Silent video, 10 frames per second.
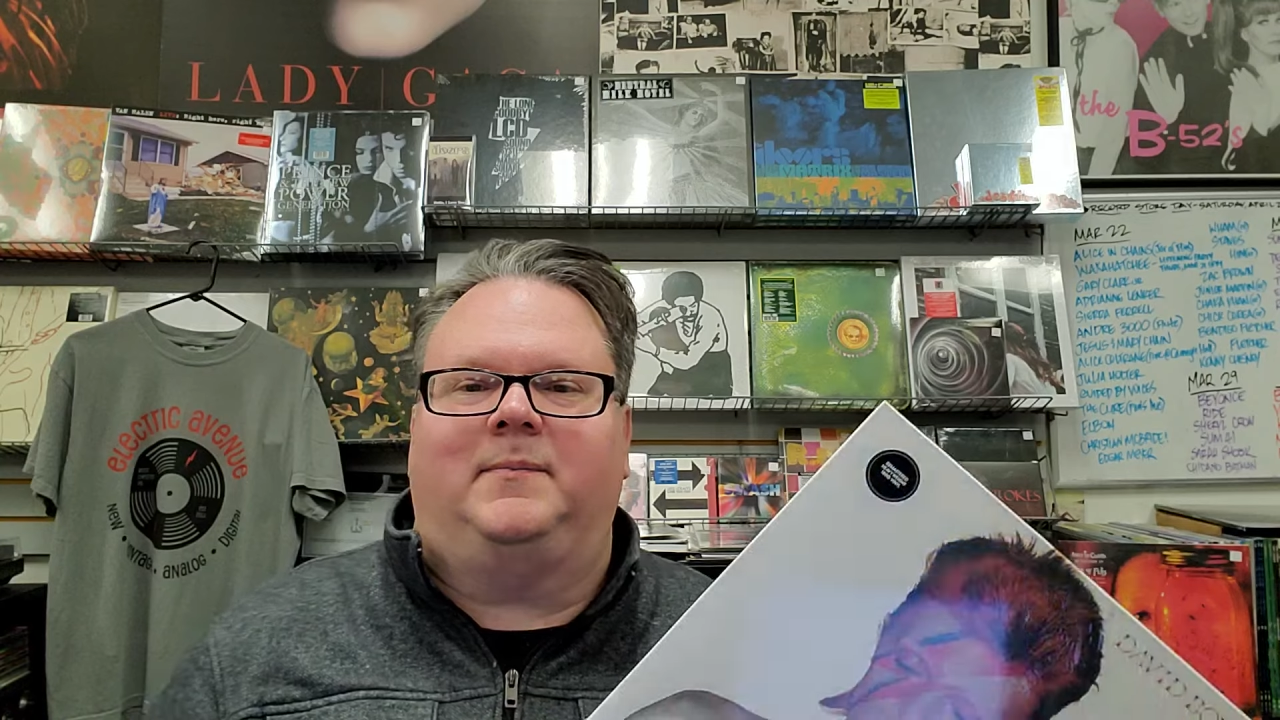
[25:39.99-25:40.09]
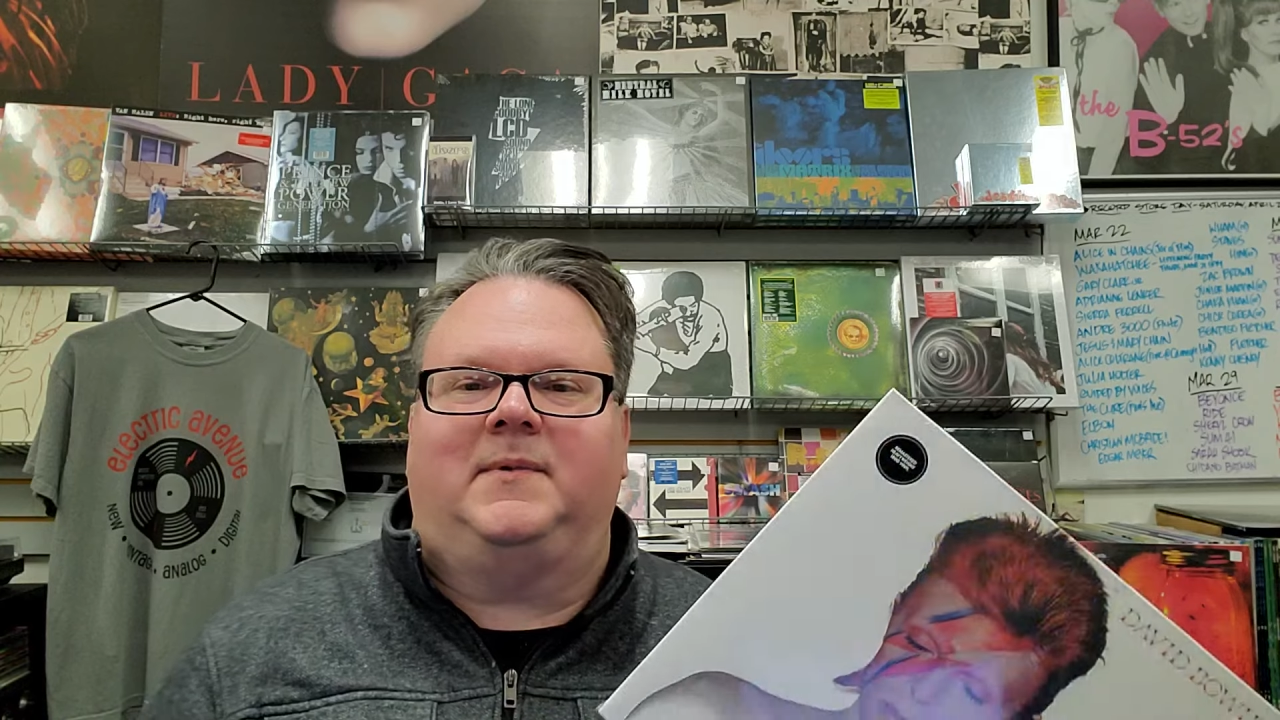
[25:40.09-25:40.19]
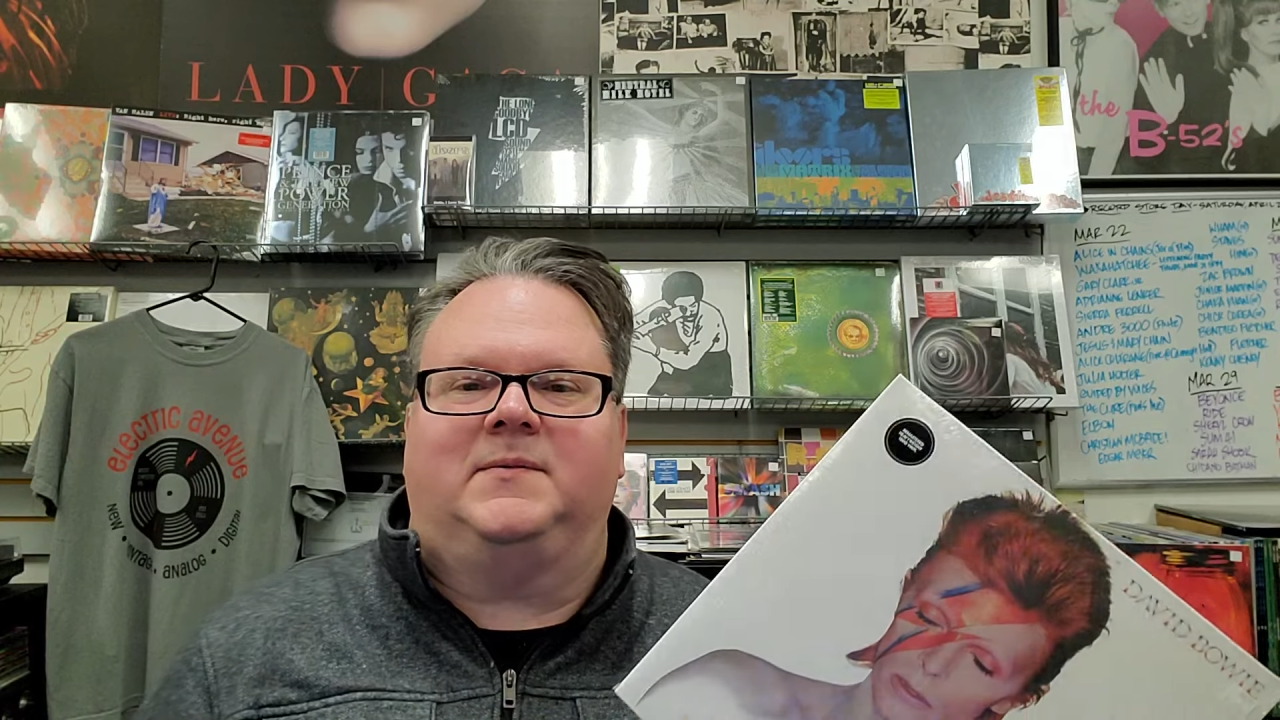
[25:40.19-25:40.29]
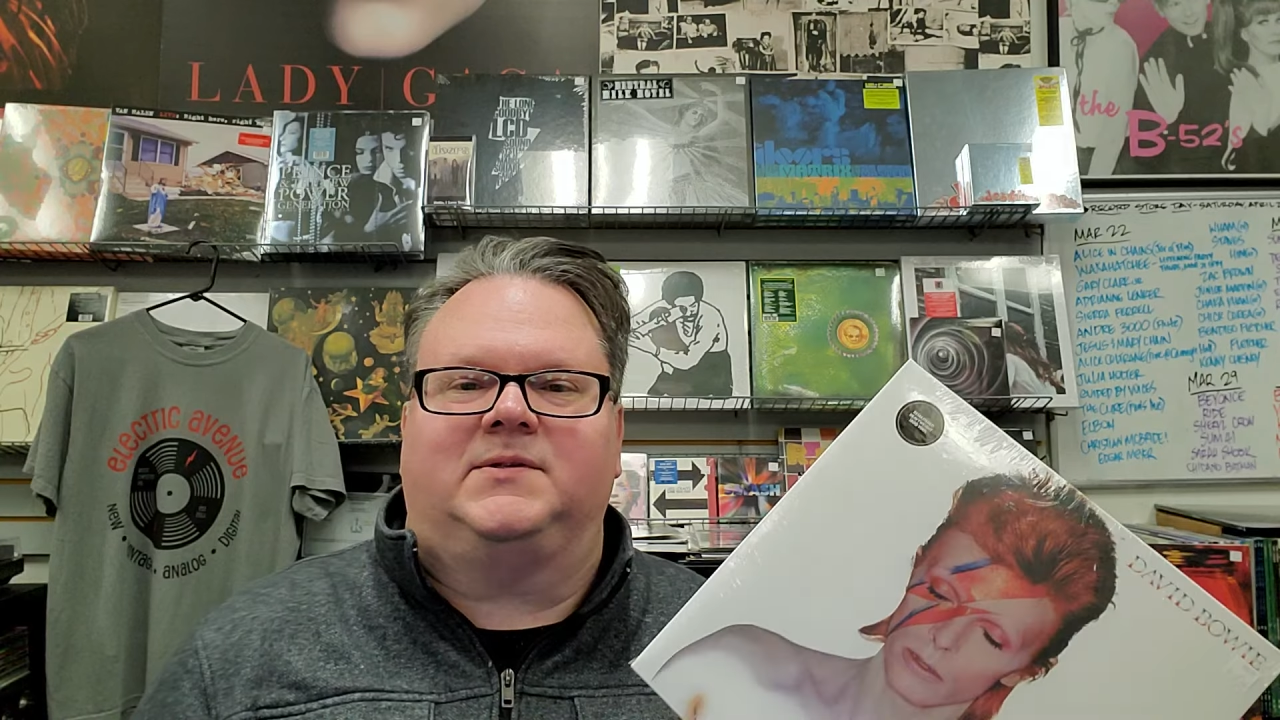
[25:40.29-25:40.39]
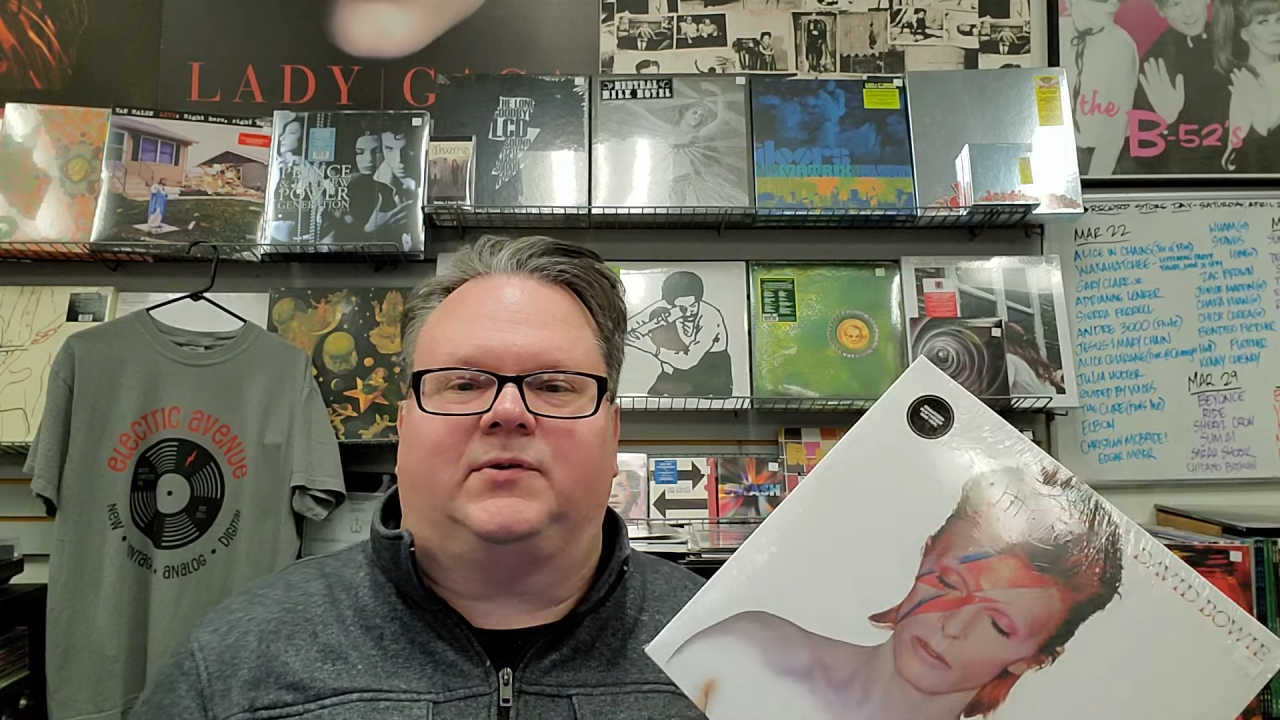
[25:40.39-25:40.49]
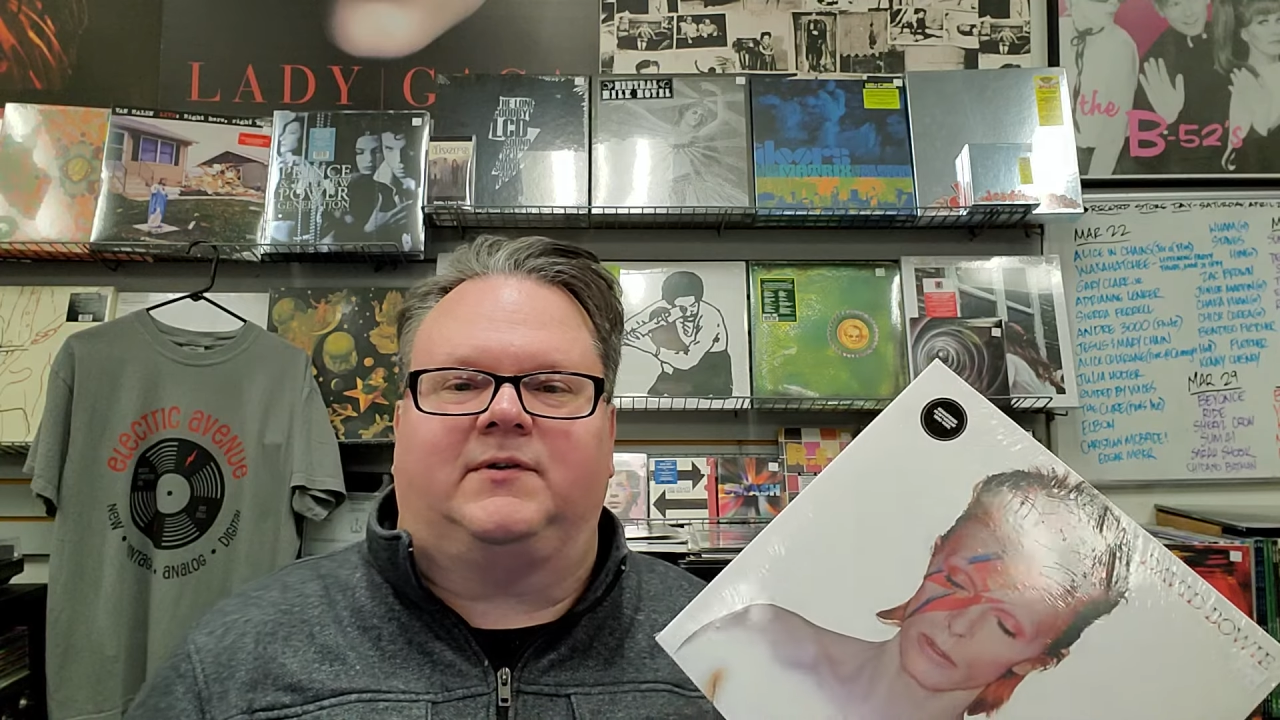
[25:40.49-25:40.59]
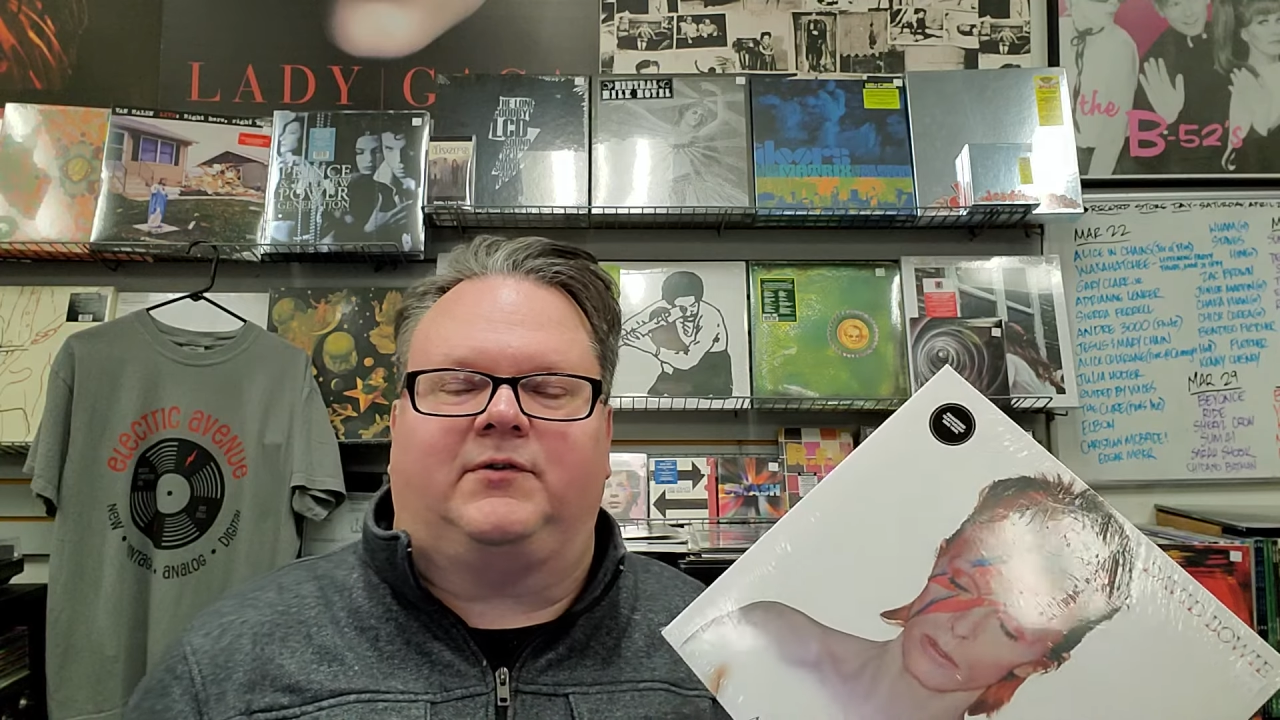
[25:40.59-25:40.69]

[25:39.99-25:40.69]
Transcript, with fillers: it was sort of